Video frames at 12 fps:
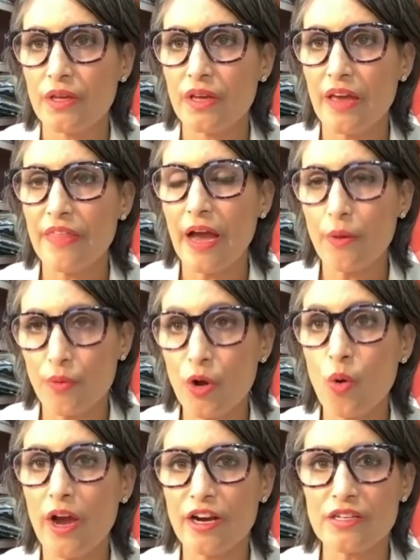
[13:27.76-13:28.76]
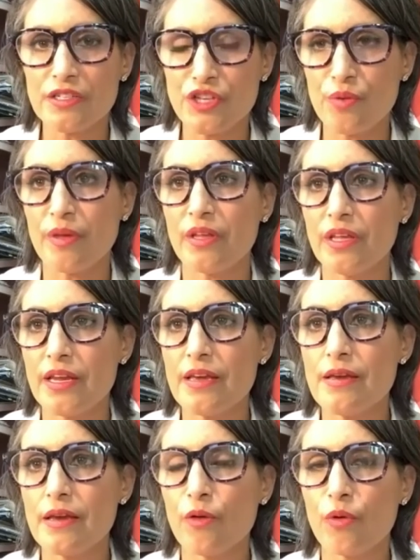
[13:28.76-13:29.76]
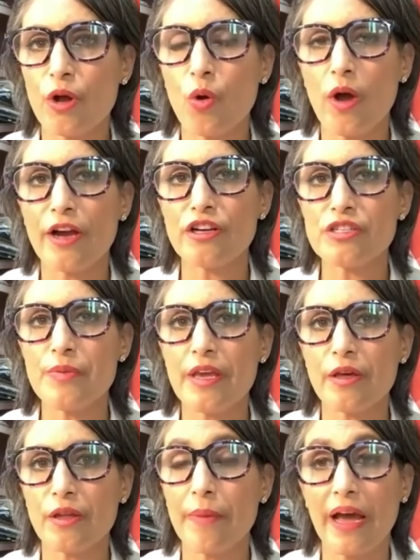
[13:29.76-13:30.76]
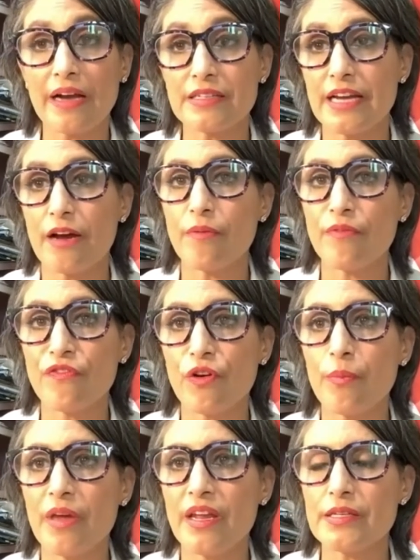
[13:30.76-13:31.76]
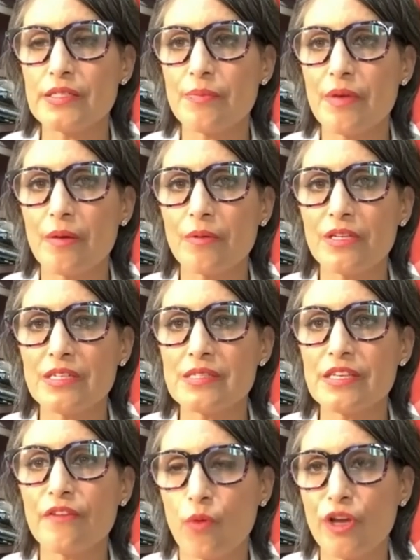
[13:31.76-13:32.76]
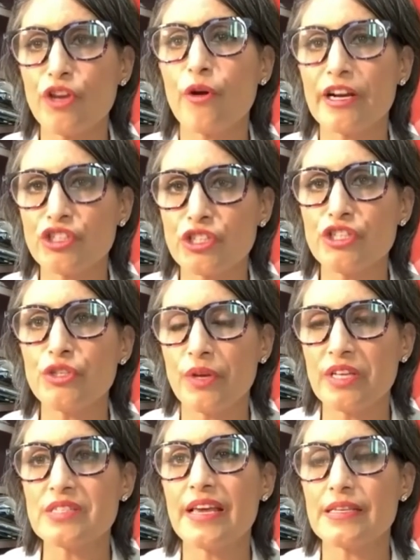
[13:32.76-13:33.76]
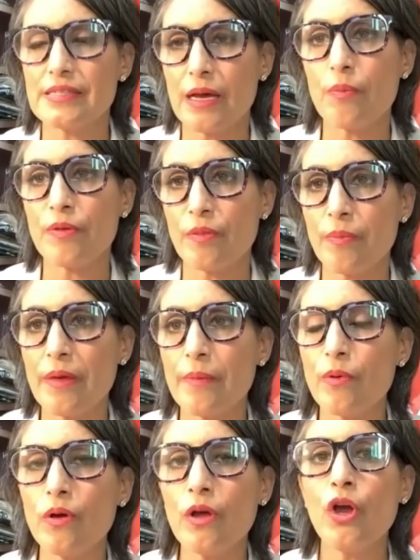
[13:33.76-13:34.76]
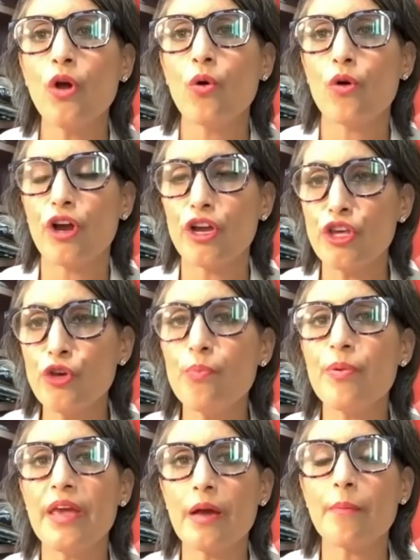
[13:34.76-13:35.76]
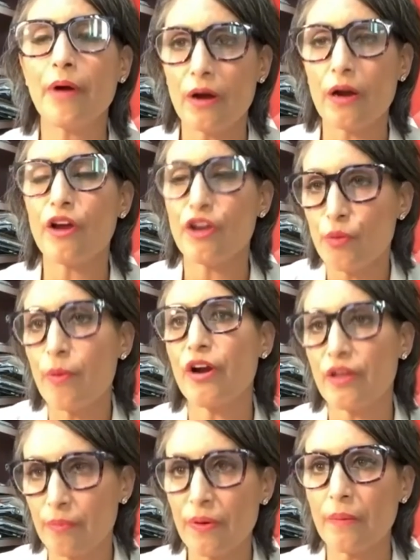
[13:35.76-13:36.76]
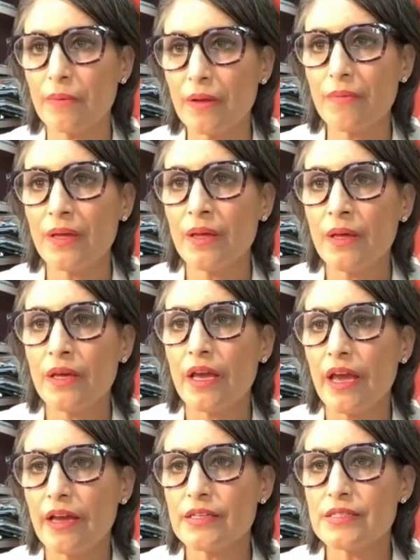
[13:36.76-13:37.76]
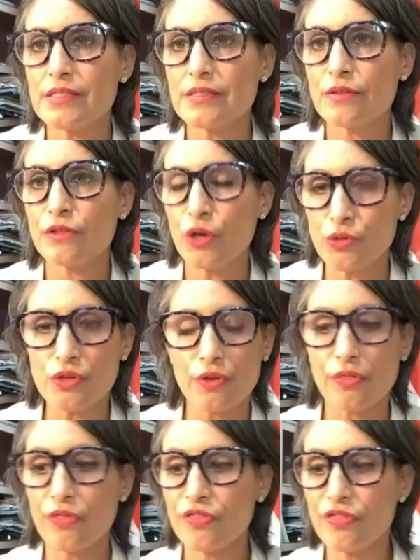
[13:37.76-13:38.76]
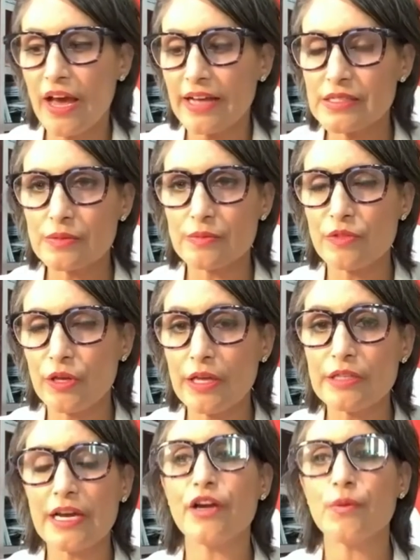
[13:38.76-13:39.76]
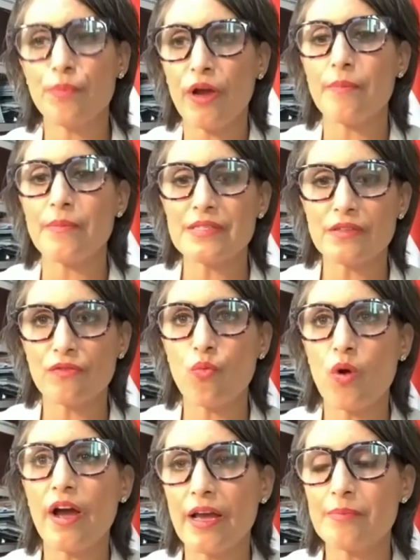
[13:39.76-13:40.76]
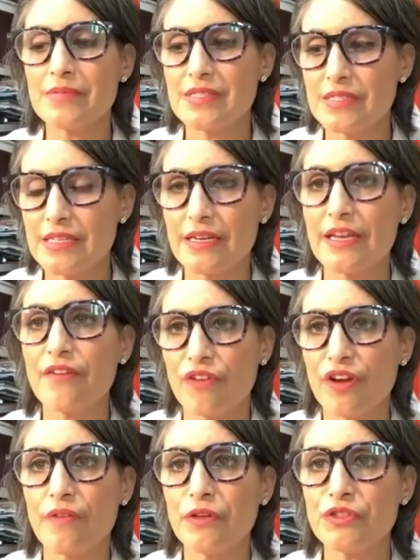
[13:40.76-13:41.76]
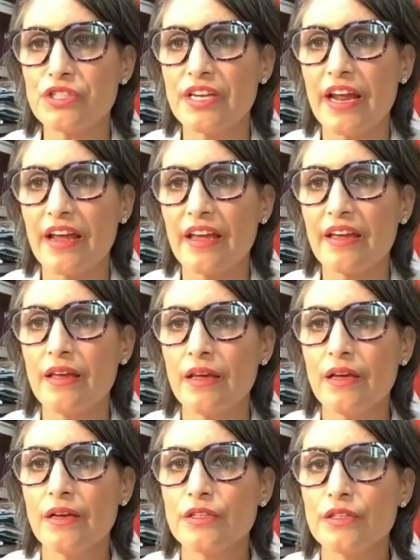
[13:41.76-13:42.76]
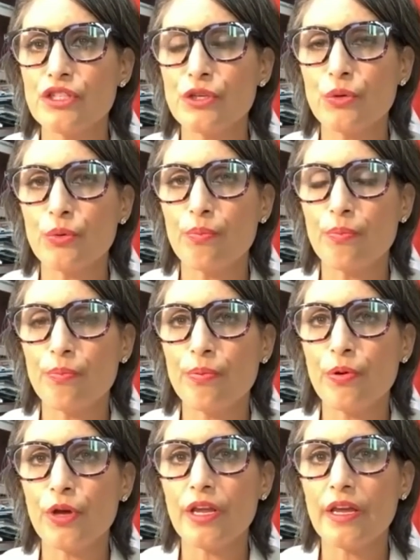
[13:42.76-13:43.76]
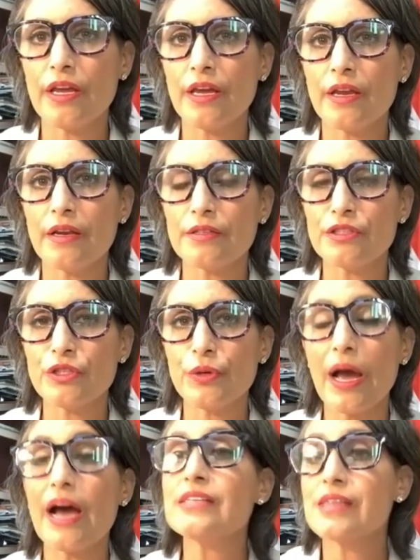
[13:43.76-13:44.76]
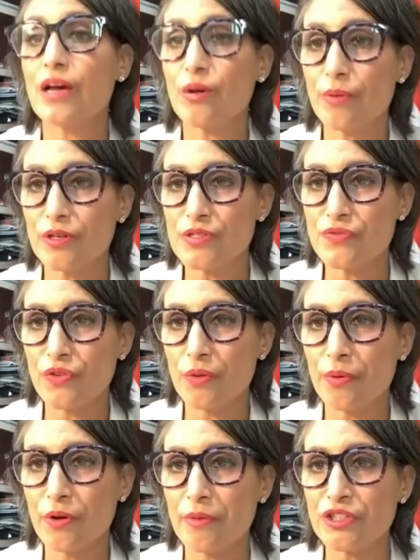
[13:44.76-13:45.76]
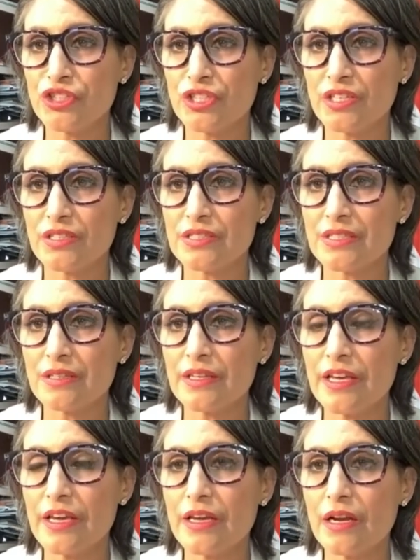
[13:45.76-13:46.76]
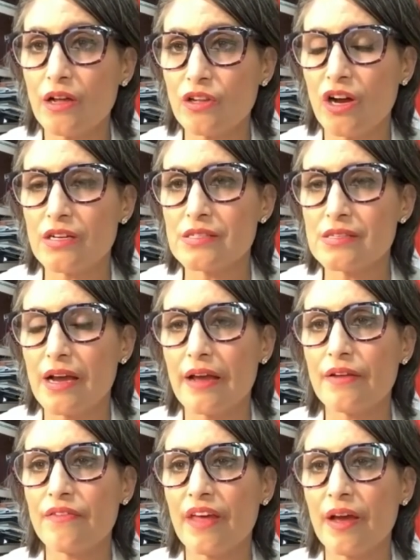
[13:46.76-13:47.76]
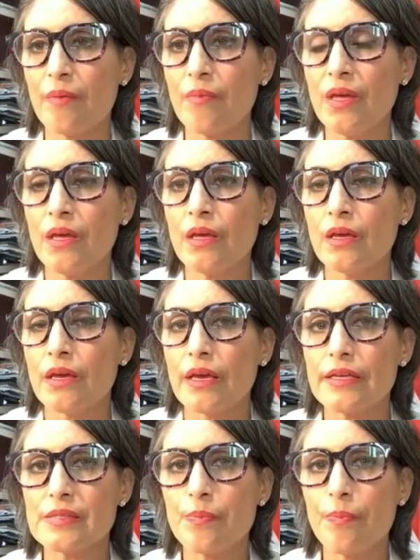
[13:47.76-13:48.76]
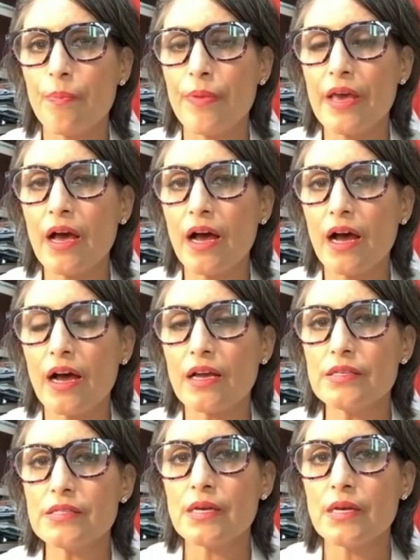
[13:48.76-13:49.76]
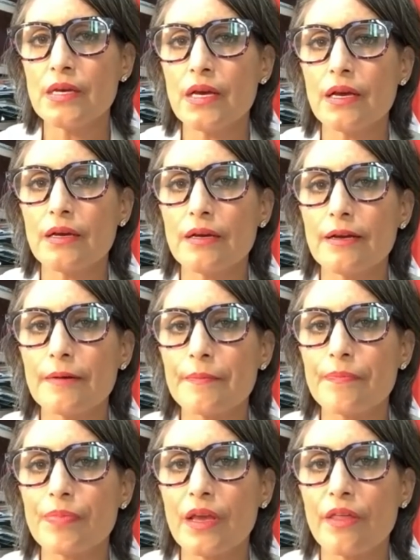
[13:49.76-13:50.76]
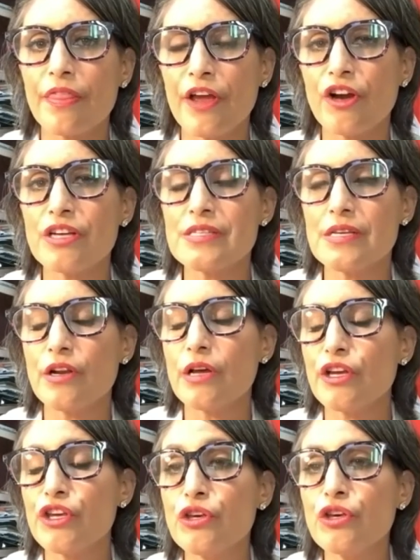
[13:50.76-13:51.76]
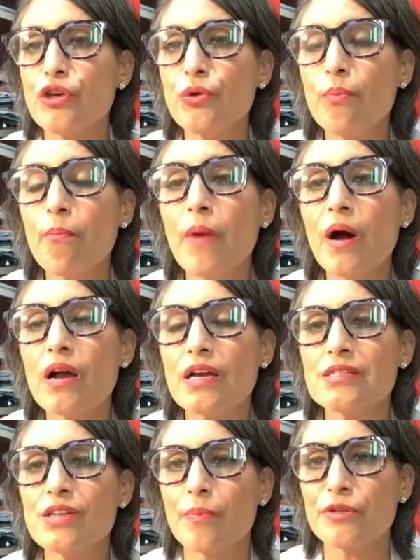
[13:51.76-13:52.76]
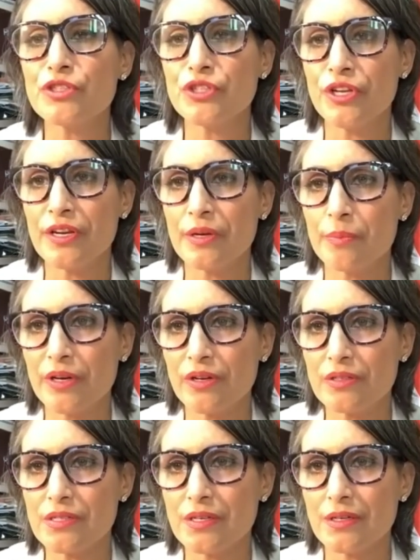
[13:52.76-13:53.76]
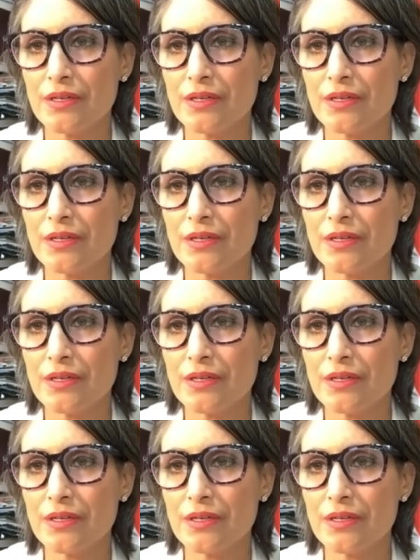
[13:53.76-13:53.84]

and that requires humility. It requires being able to back down for a minute to be able to see if what you're actually doing and saying is helping the people, or are you being part? Are you part of the problem? And those are that's the entire premise of why I'm sitting in front of you today to put in to ask Albertans for the permission to lead alongside of them is because there is a humongous opportunity to build